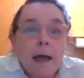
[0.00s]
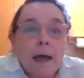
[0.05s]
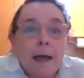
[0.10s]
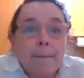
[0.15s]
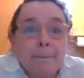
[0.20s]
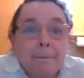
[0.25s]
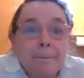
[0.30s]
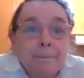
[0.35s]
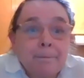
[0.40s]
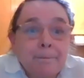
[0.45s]

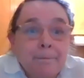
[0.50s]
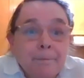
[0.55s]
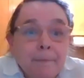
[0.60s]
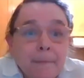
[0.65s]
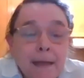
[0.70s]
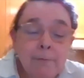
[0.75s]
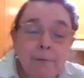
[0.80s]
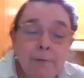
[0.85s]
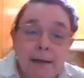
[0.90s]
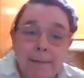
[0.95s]
Um,
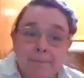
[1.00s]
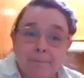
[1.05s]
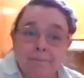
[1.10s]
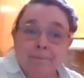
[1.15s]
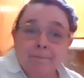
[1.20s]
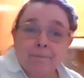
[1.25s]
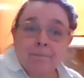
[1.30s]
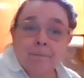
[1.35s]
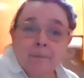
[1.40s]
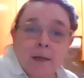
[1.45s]
anyway,
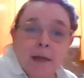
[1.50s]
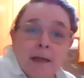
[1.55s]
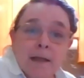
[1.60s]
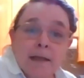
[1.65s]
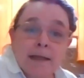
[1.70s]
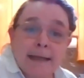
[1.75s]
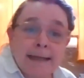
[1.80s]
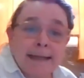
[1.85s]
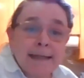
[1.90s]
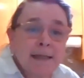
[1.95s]

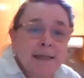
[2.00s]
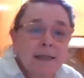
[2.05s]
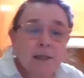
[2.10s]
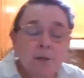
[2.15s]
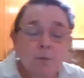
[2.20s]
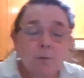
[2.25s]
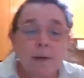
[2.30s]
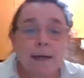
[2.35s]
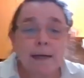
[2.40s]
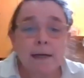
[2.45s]
the
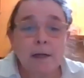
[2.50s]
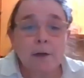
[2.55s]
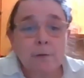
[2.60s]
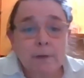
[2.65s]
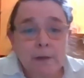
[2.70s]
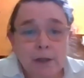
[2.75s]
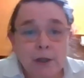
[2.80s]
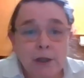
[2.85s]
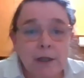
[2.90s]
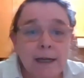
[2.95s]
easiest way to
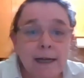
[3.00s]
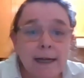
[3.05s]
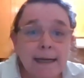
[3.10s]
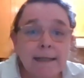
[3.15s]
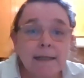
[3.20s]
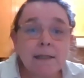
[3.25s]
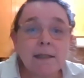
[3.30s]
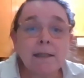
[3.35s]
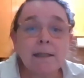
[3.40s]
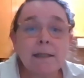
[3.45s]

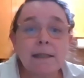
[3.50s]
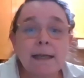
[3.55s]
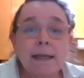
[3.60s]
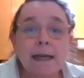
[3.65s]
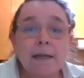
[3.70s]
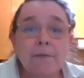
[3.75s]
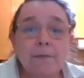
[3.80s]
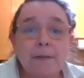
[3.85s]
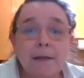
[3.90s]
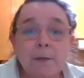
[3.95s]
Christianize the
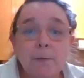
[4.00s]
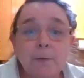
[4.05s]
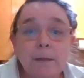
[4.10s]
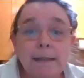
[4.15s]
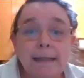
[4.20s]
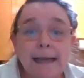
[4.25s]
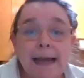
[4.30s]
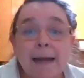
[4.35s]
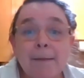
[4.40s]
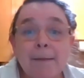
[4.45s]
Adafino was to